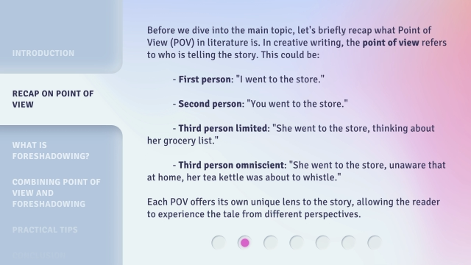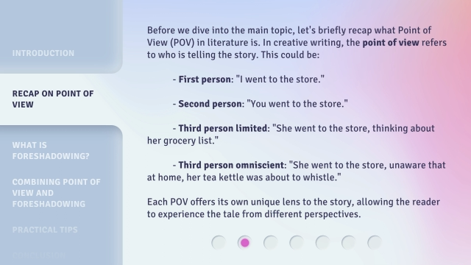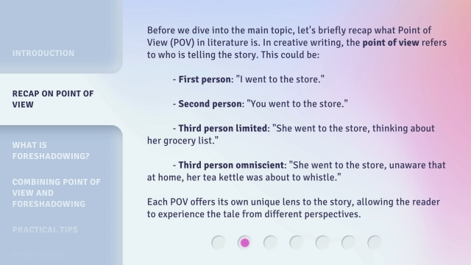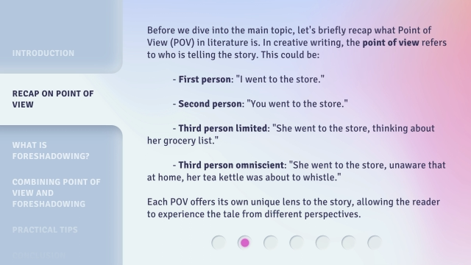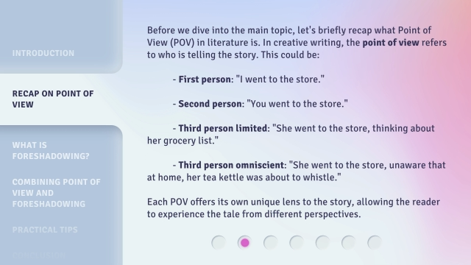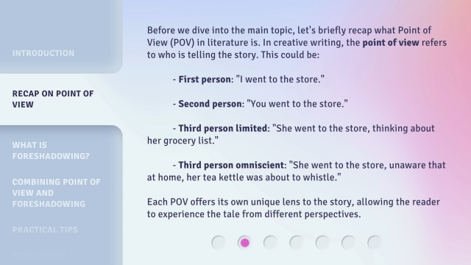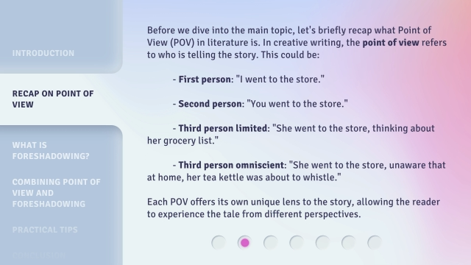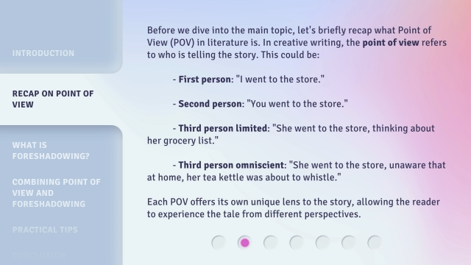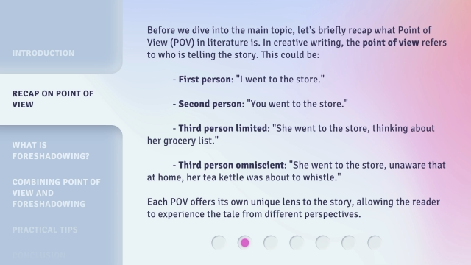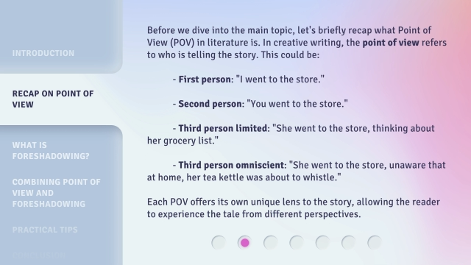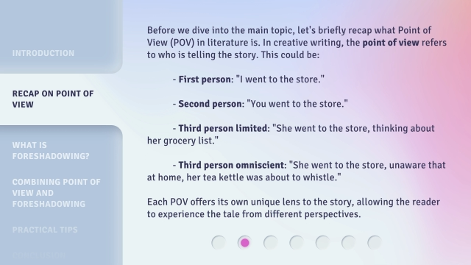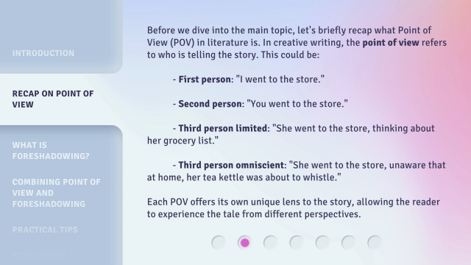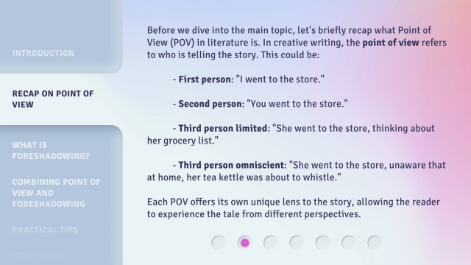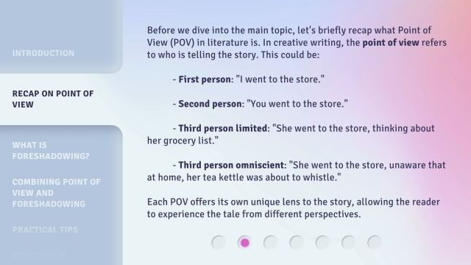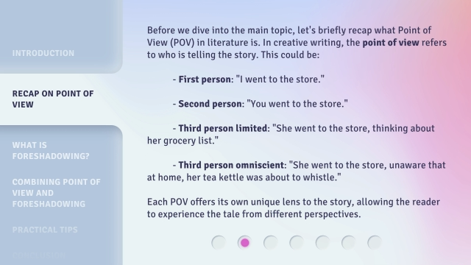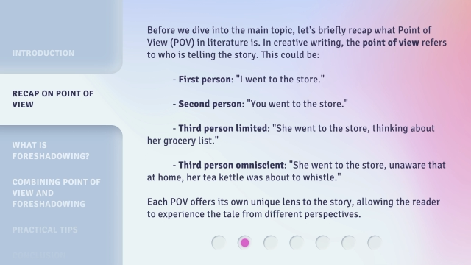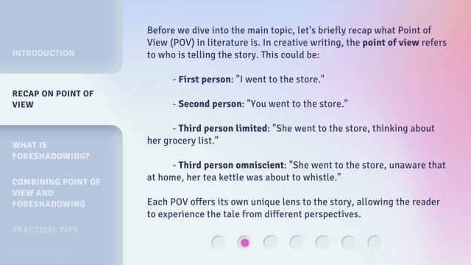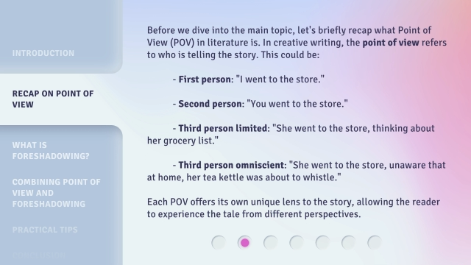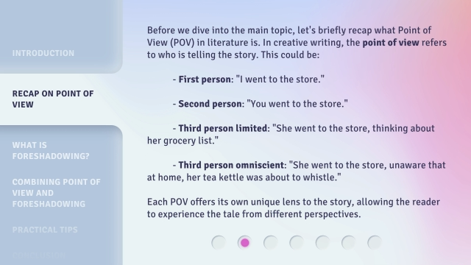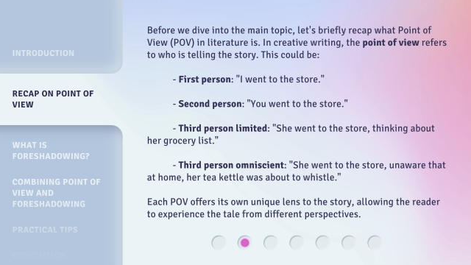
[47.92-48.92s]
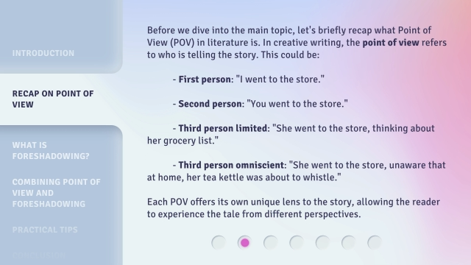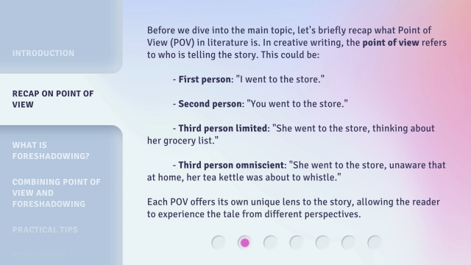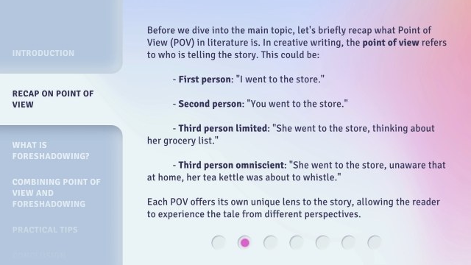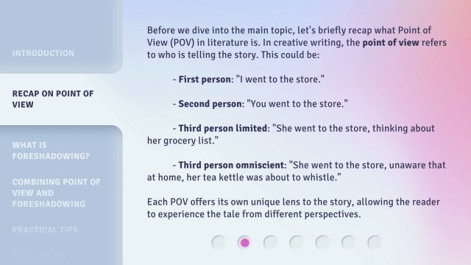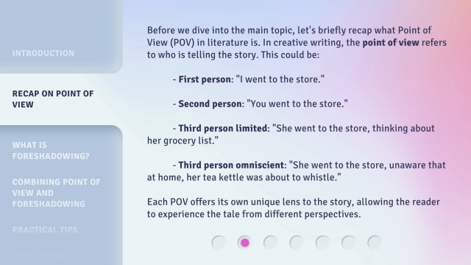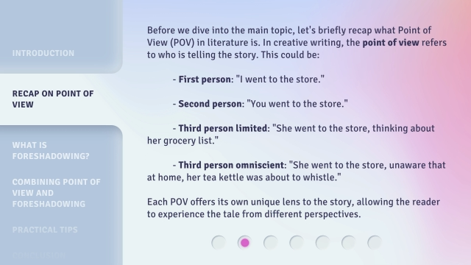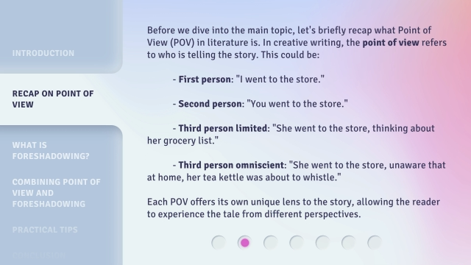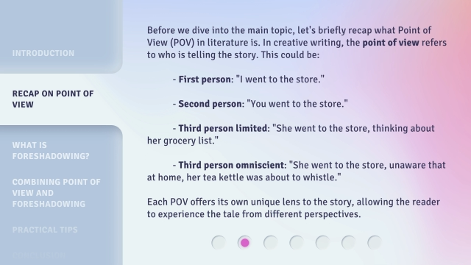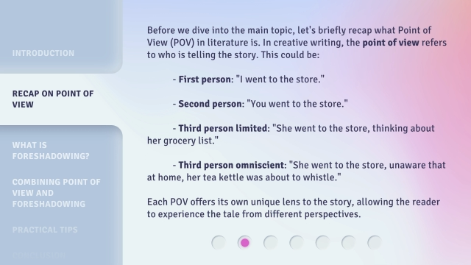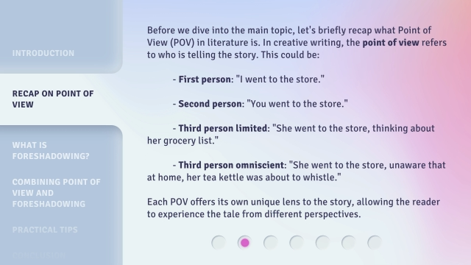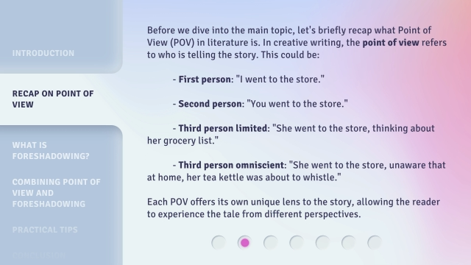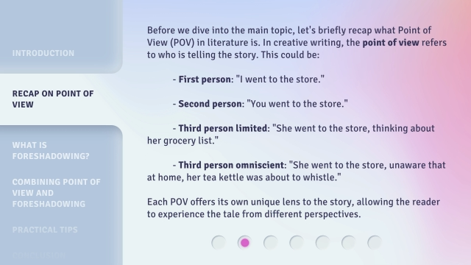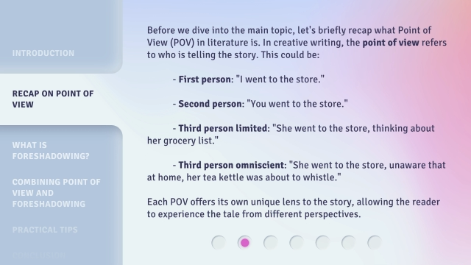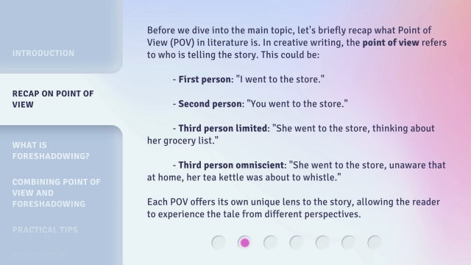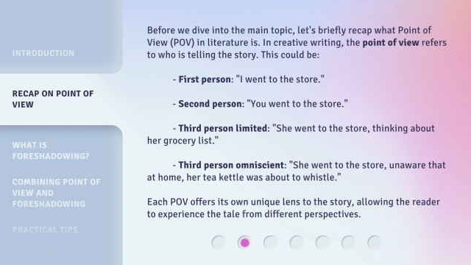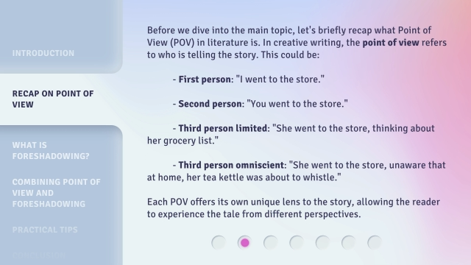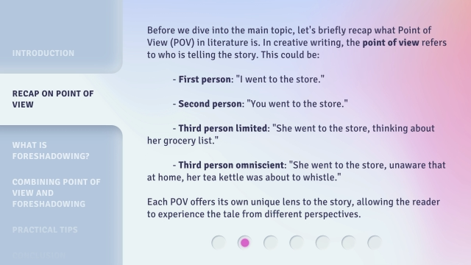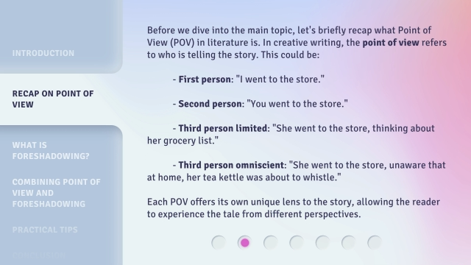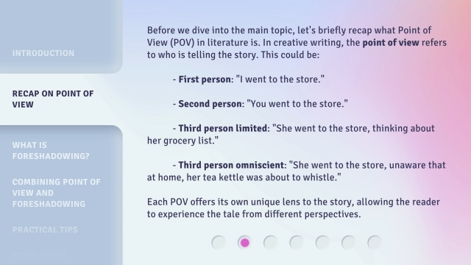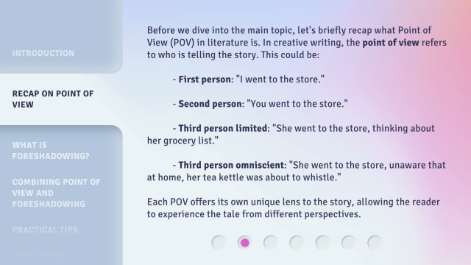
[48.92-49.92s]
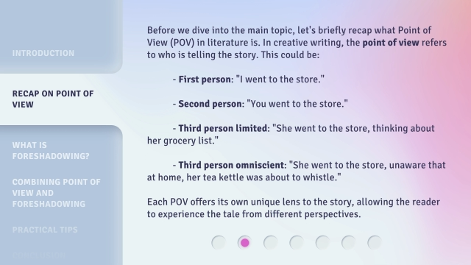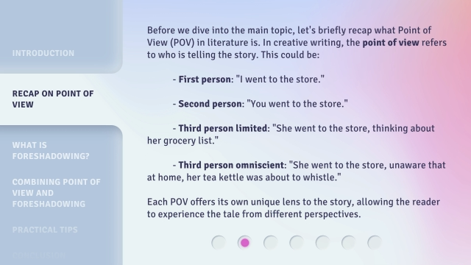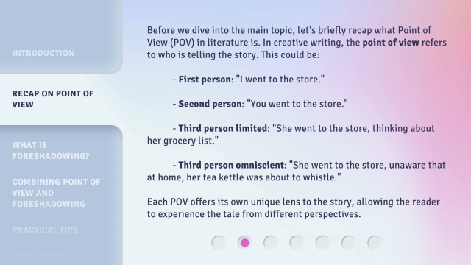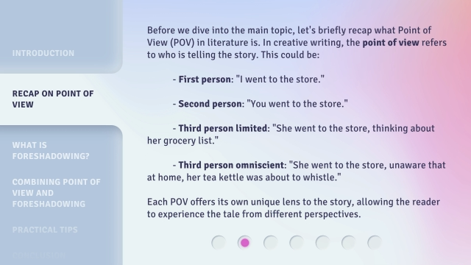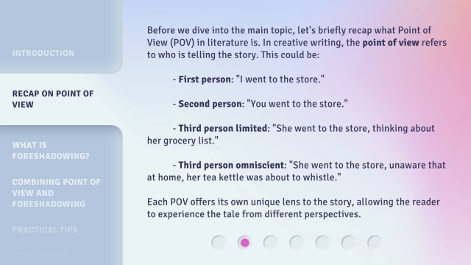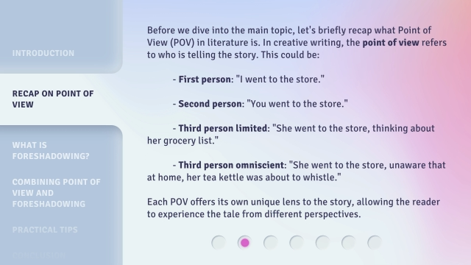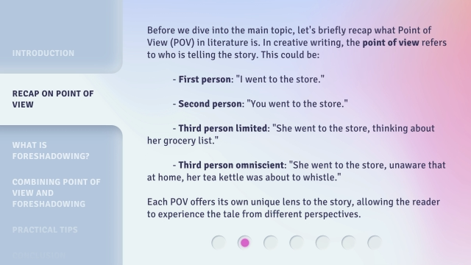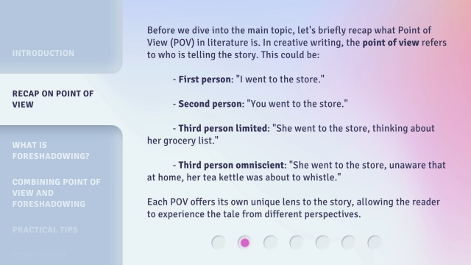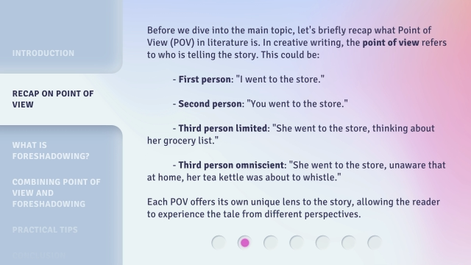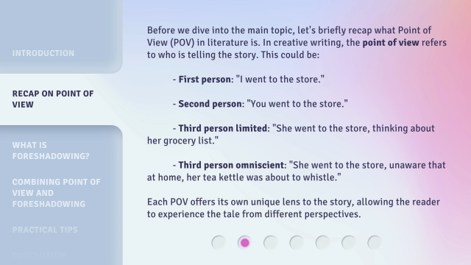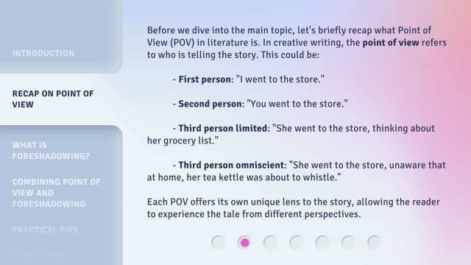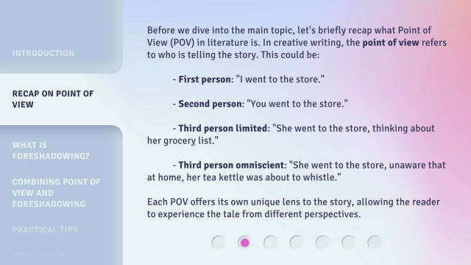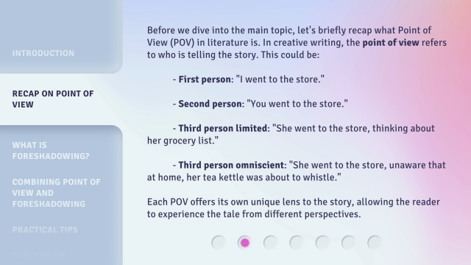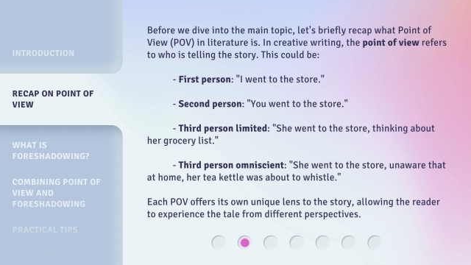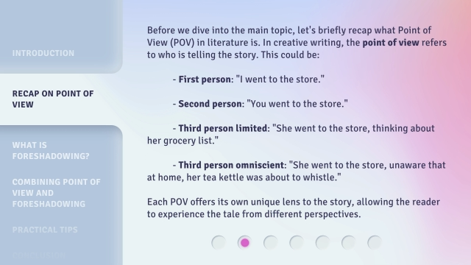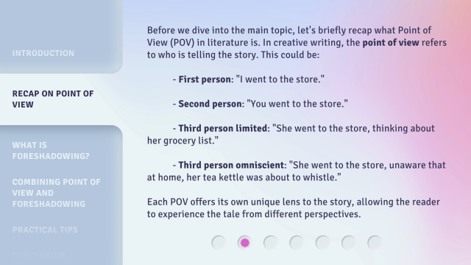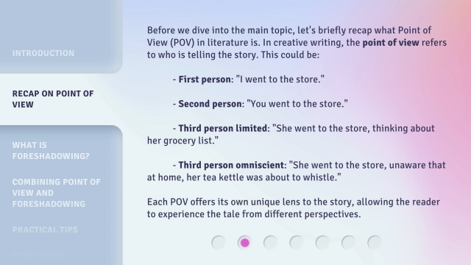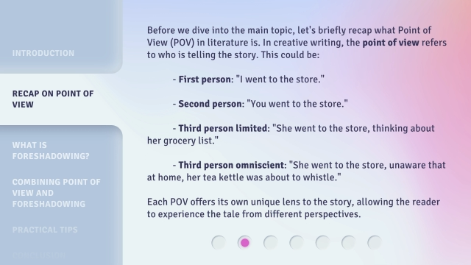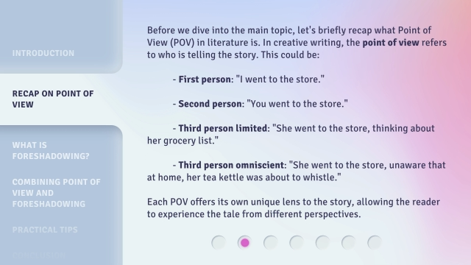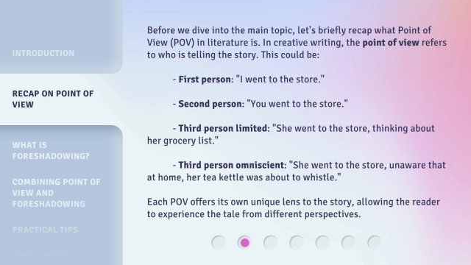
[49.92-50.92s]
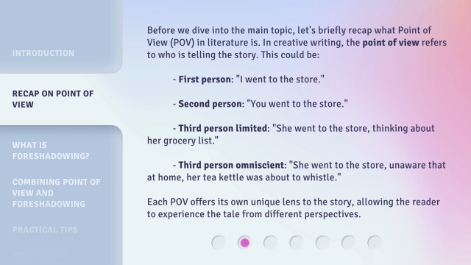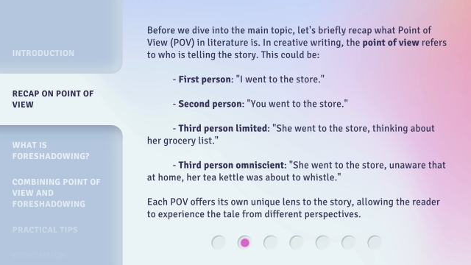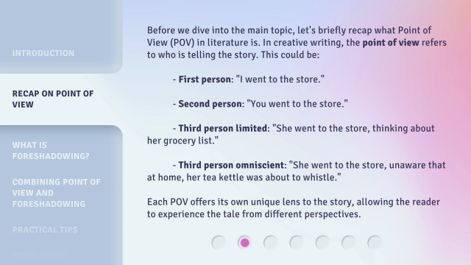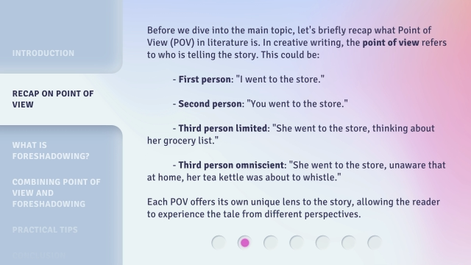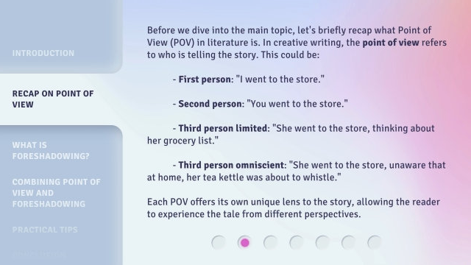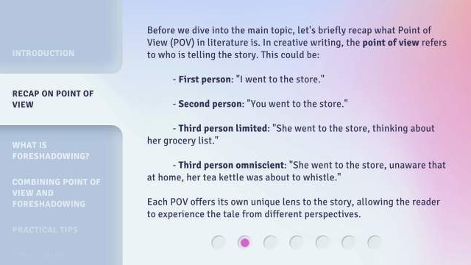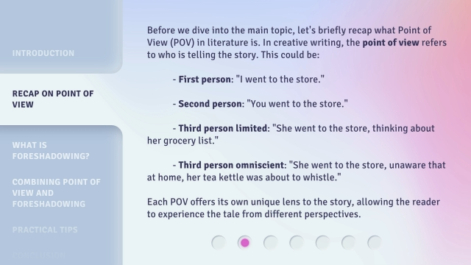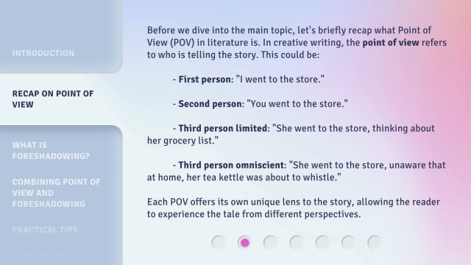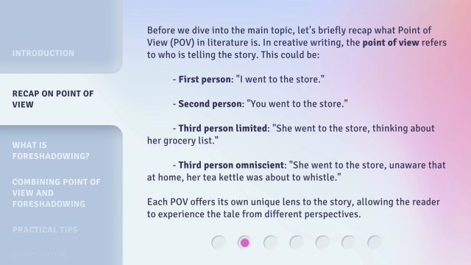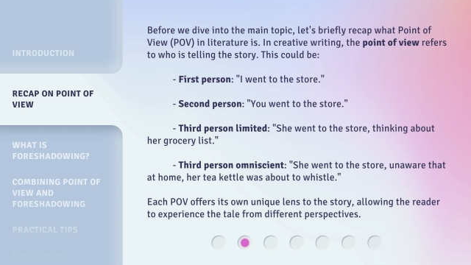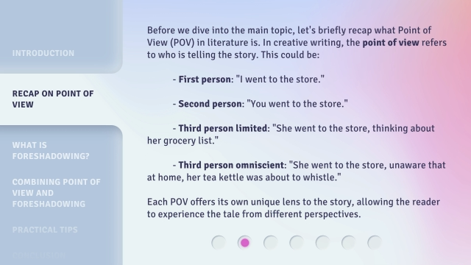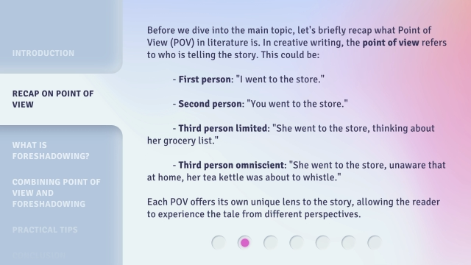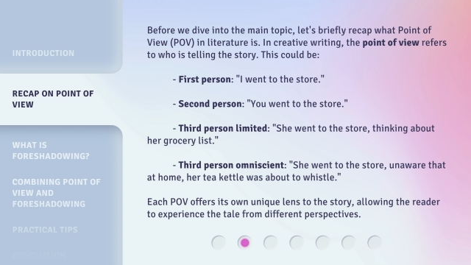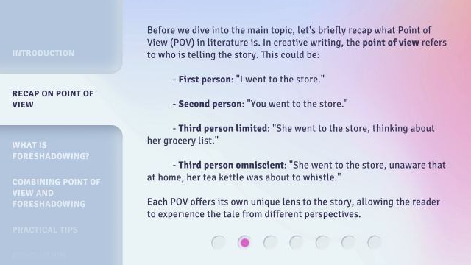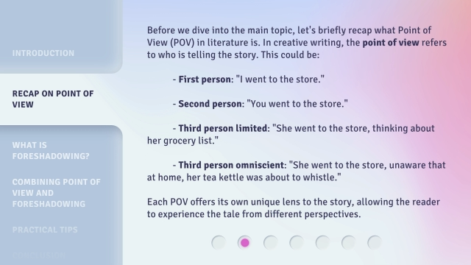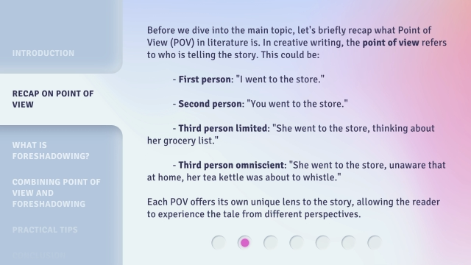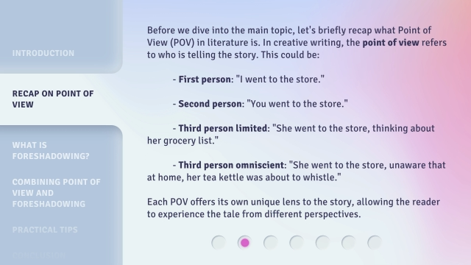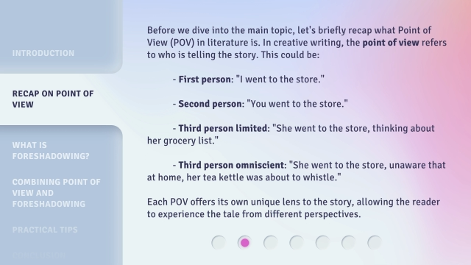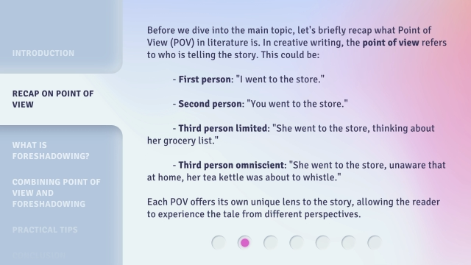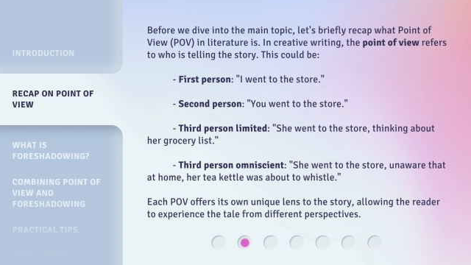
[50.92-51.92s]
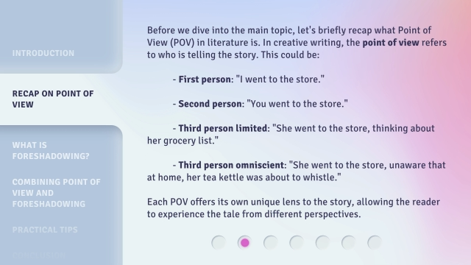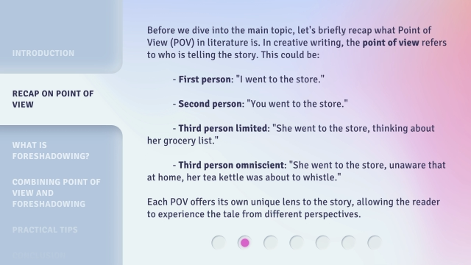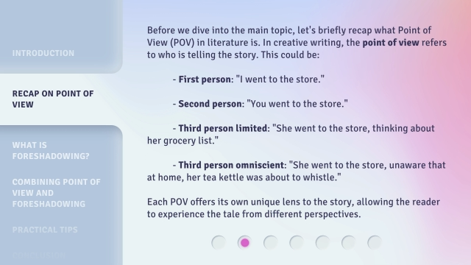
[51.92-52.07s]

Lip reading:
No face is visible, so there are no lips to read.